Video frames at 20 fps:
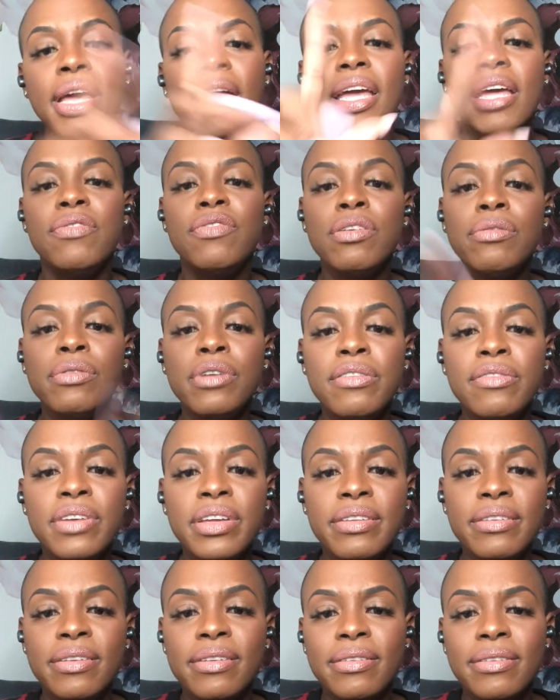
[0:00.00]
If it
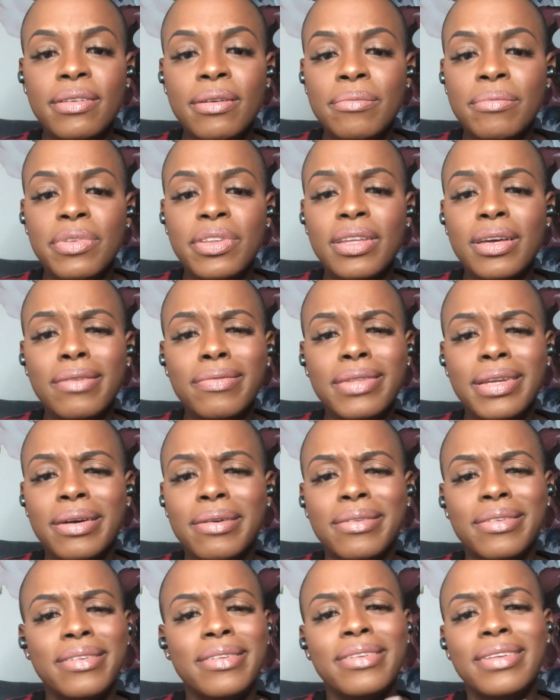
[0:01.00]
revisits some stuff that
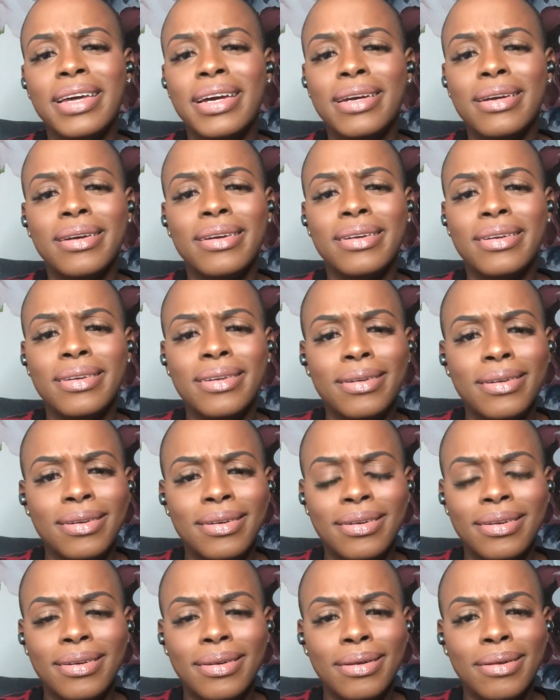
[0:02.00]
was just like
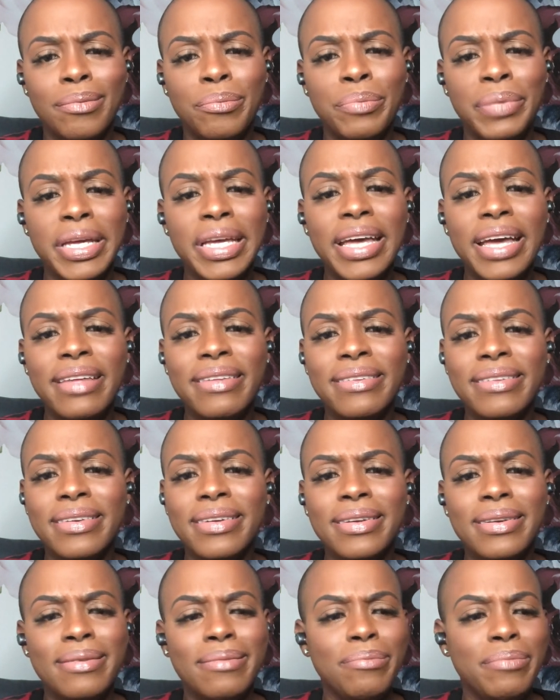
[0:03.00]
BS
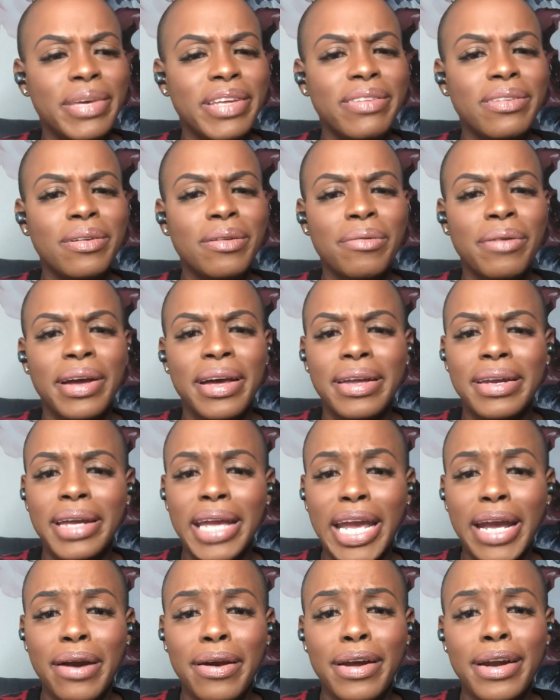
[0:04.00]
and messing around and
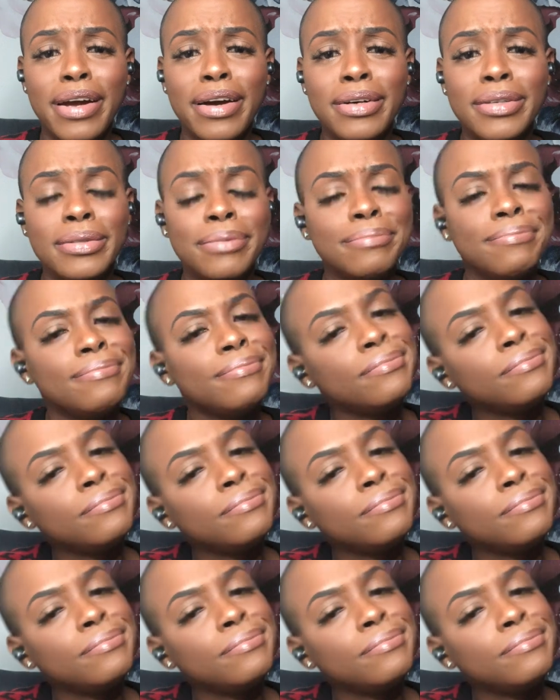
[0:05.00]
carrying on,